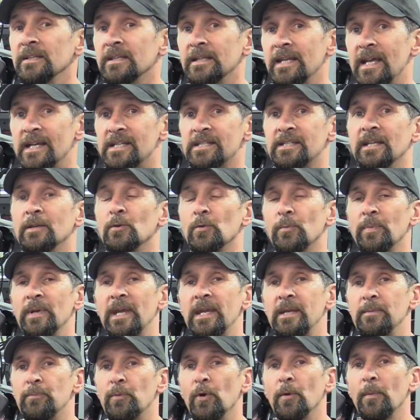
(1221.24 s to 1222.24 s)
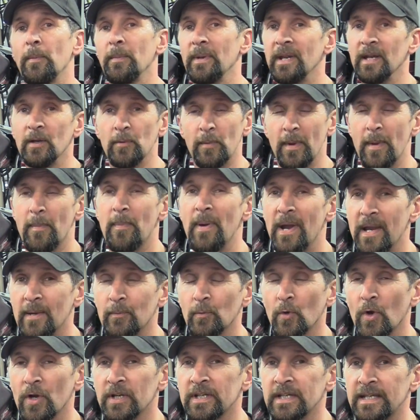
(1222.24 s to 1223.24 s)
The next thing will be probably a little bit of
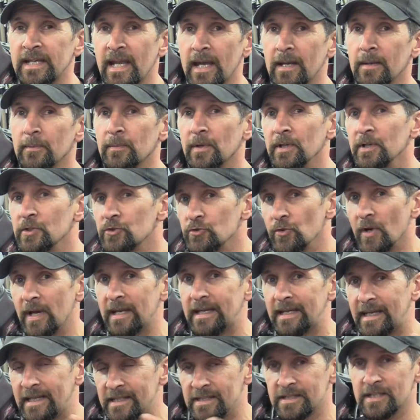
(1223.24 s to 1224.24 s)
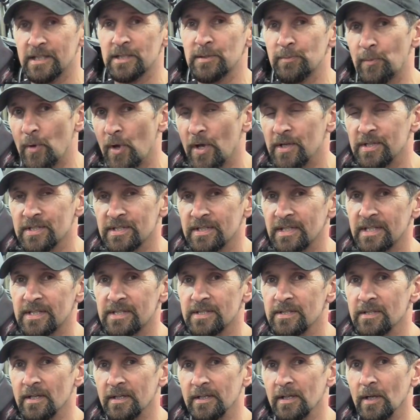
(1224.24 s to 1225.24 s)
paint work again. I'm going to try and intersperse this
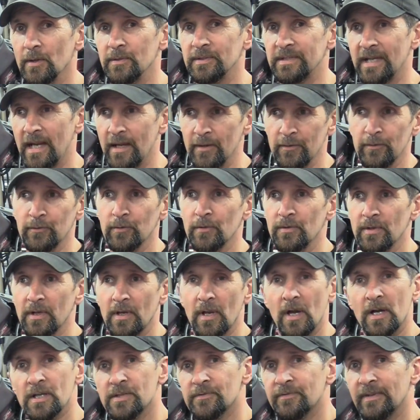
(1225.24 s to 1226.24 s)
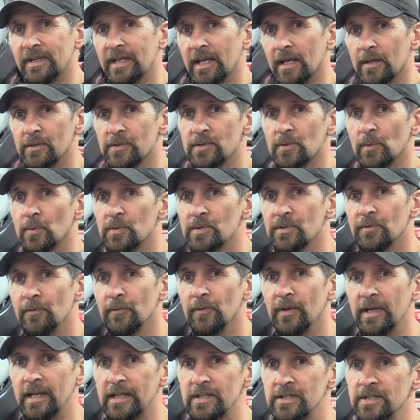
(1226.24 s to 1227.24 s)
as I go down through the last videos towards the
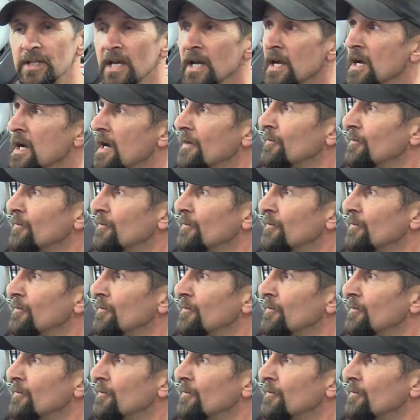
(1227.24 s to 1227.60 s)
finish.